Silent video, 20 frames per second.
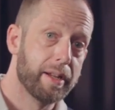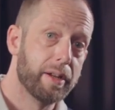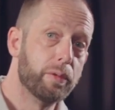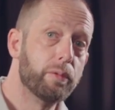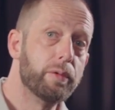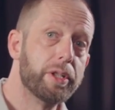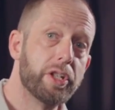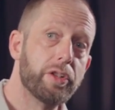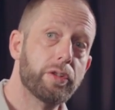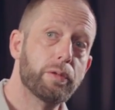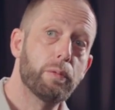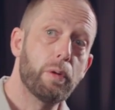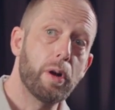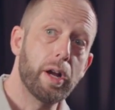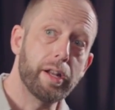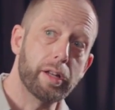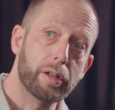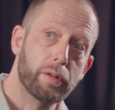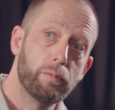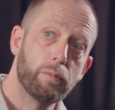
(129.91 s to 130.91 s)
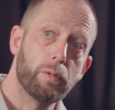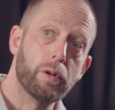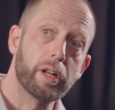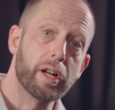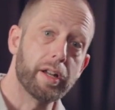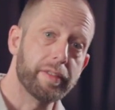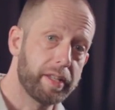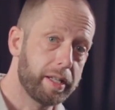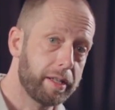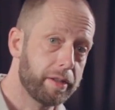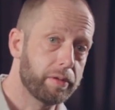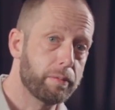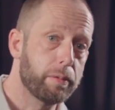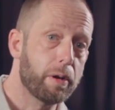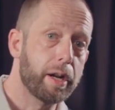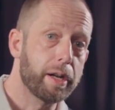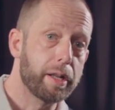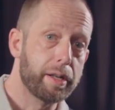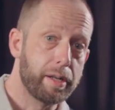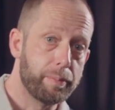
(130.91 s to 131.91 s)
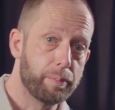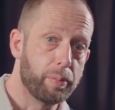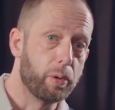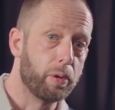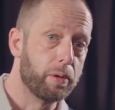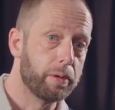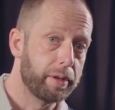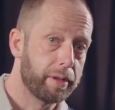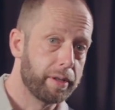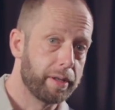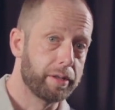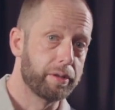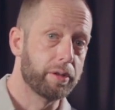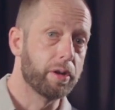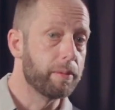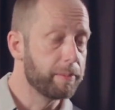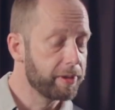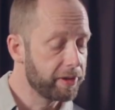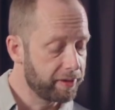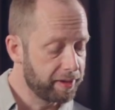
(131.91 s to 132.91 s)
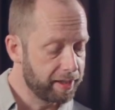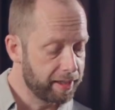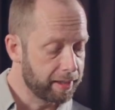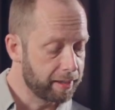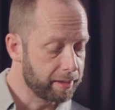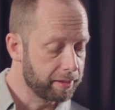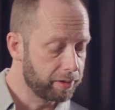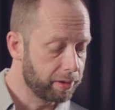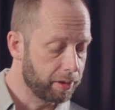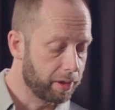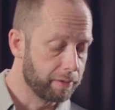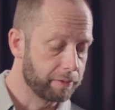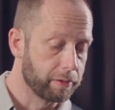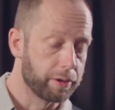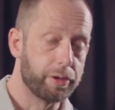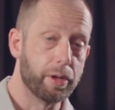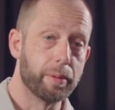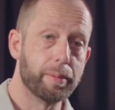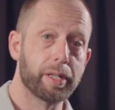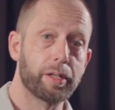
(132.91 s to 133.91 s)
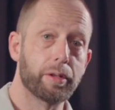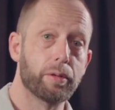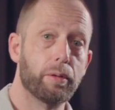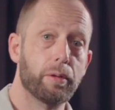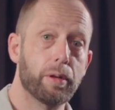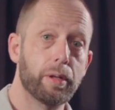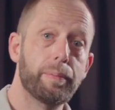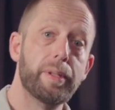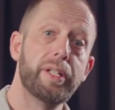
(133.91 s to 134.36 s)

which is what I think is quite an important and common sound over a dominant chord,